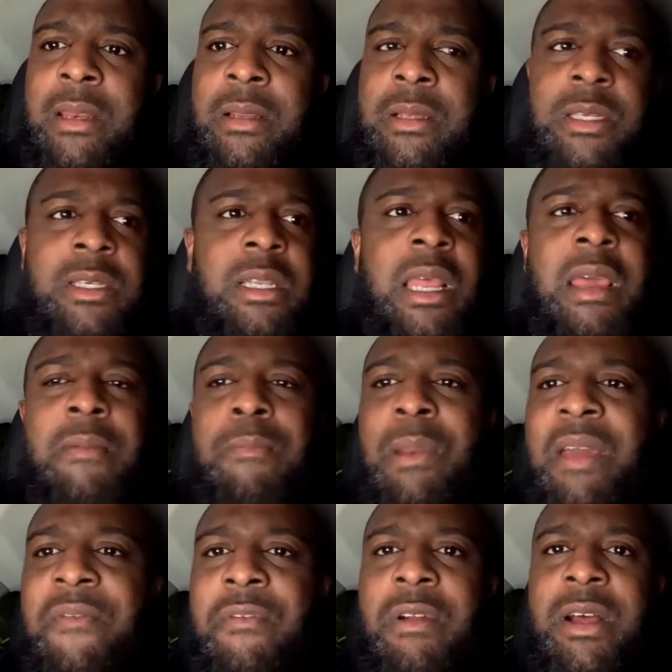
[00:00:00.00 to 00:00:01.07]
Just let him play
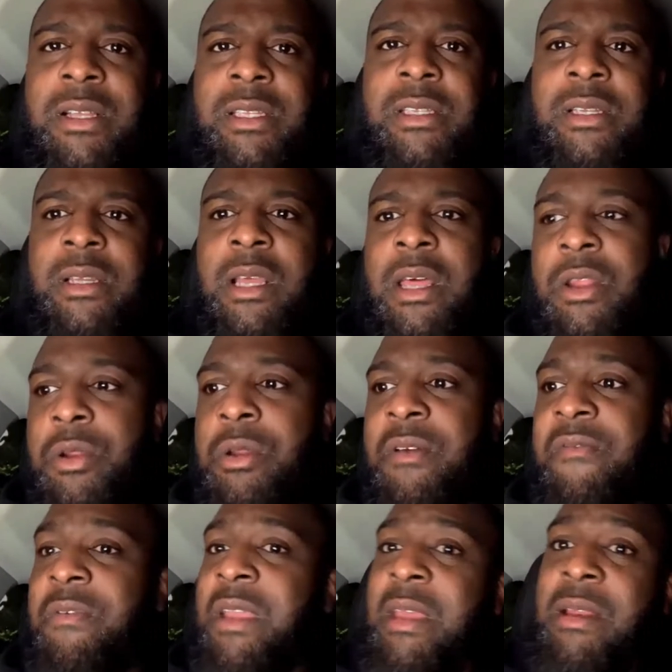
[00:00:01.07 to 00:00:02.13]
for us. I don't know if
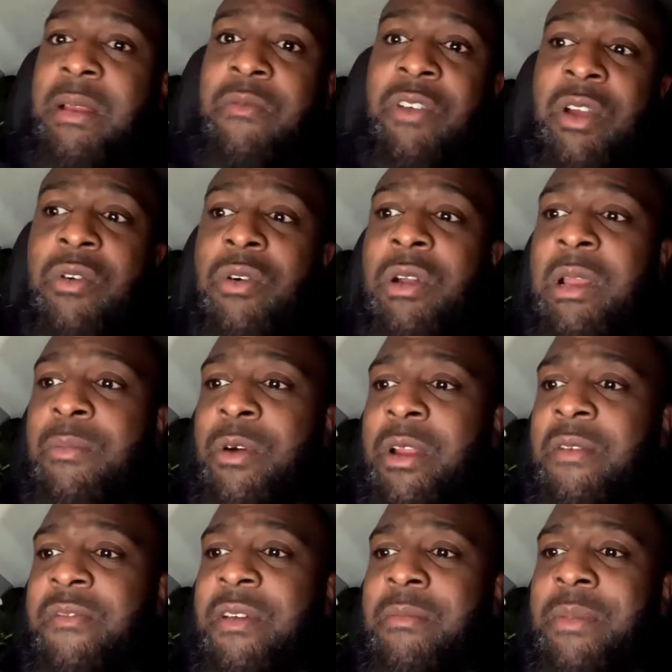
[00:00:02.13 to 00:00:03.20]
we can recall him or
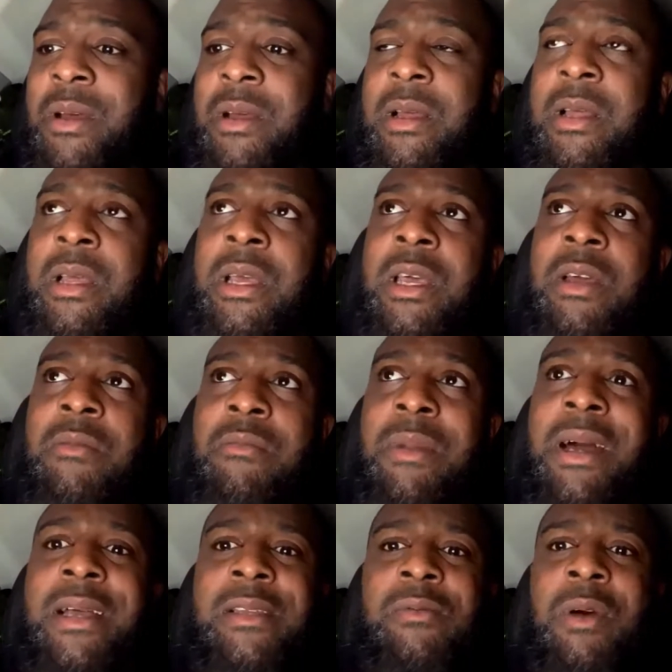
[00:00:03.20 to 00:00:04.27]
anything, but
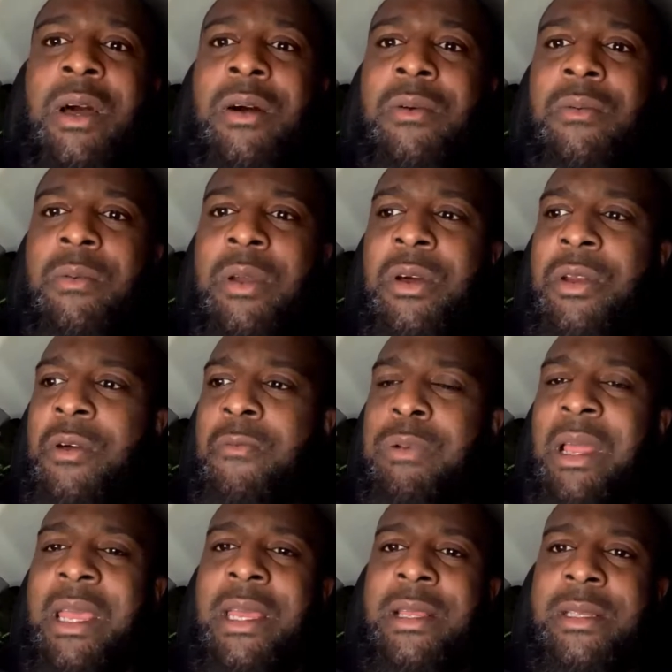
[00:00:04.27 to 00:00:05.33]
might as well. We got no
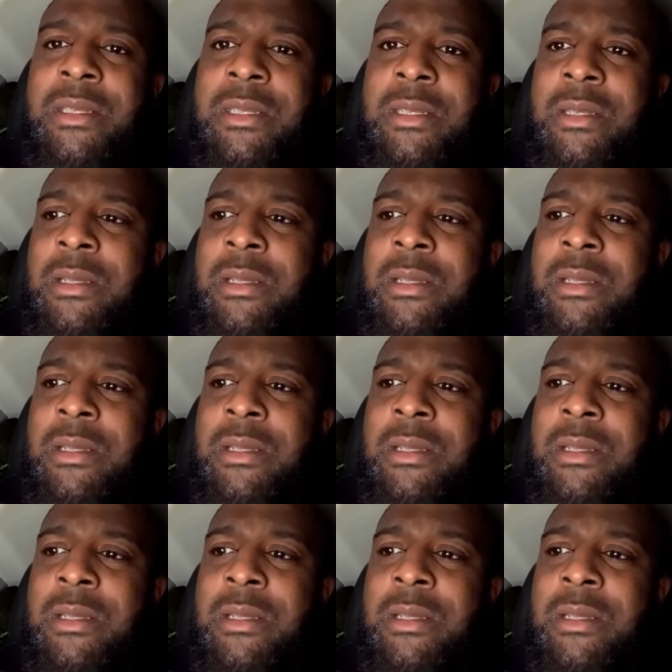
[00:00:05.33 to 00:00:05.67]
players.